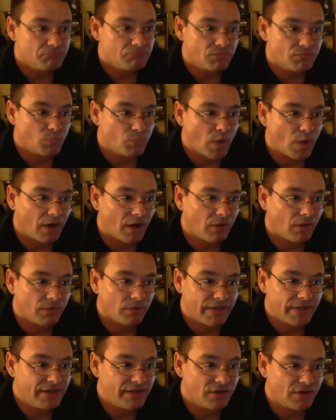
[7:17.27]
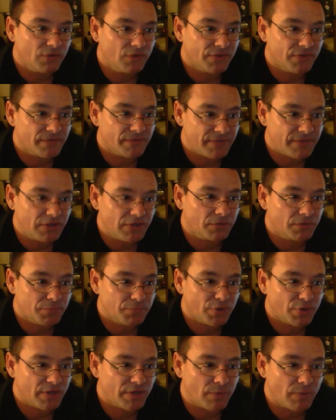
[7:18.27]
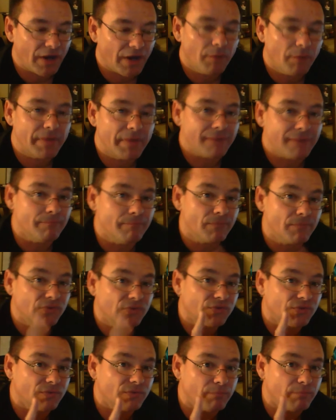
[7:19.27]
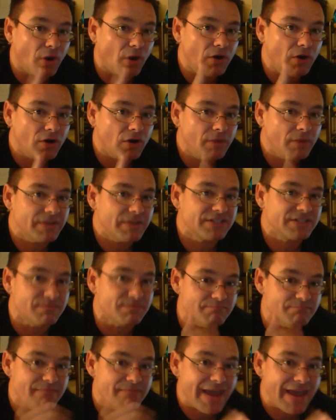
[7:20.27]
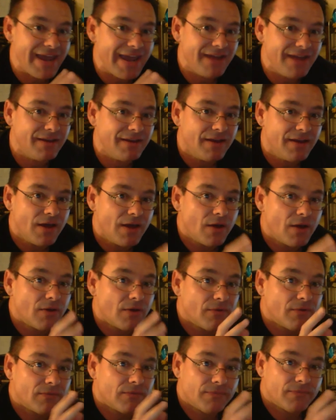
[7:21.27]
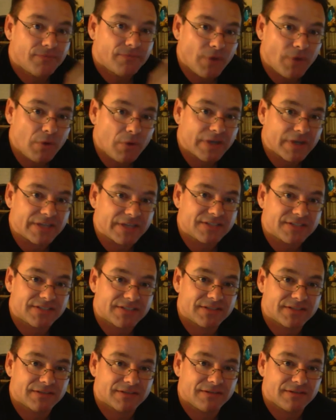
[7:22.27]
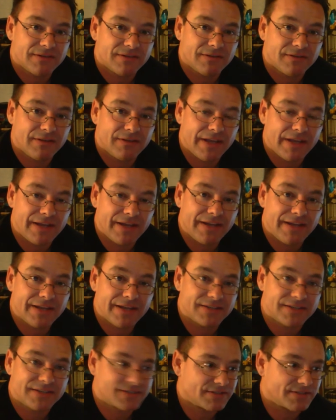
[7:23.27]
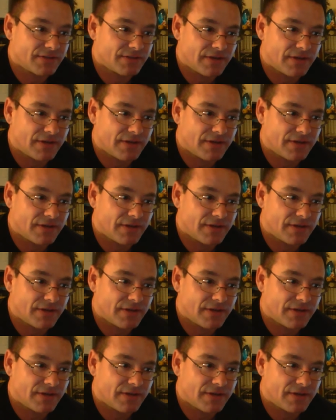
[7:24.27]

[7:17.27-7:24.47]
he knows the field pretty well, but Bart Ehrman's main focus in his